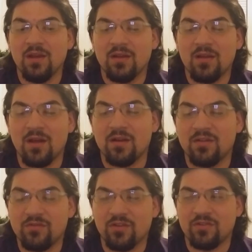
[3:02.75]
God of
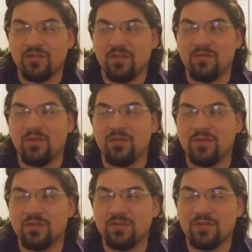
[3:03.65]
Destruction of
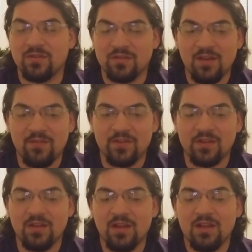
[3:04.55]
Universe
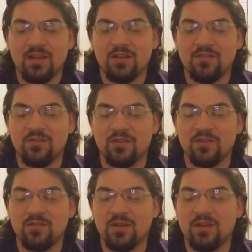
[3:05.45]
7. It's
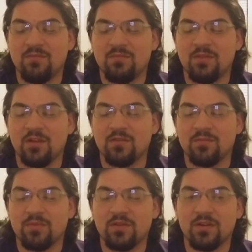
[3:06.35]
just he
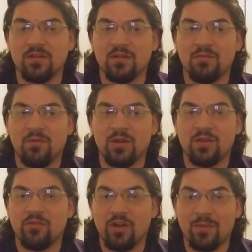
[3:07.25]
doesn't particularly want
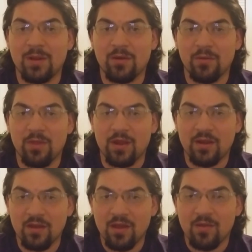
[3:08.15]
the job, I don't think.